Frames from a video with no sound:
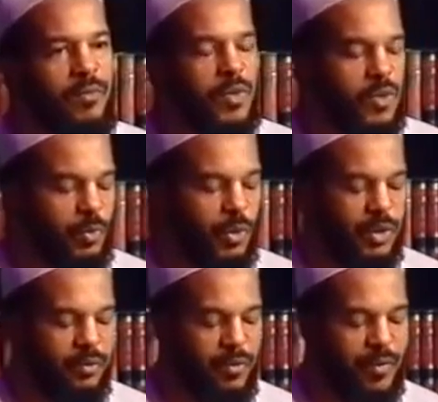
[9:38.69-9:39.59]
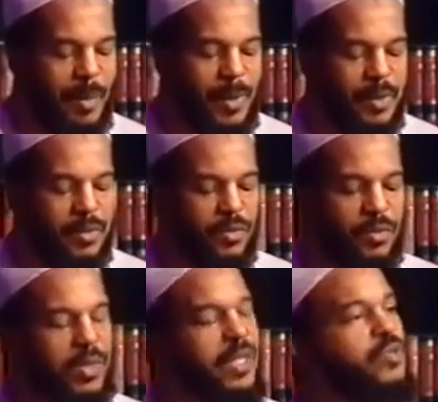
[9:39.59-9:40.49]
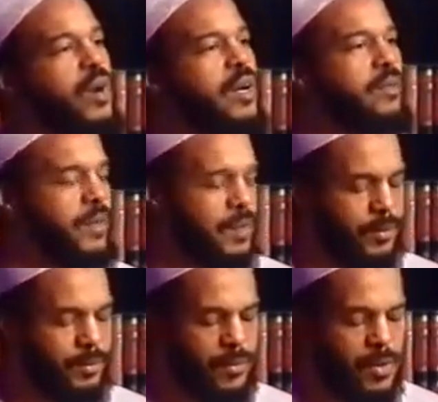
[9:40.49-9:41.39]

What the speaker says: the support of your family, to get you out of it.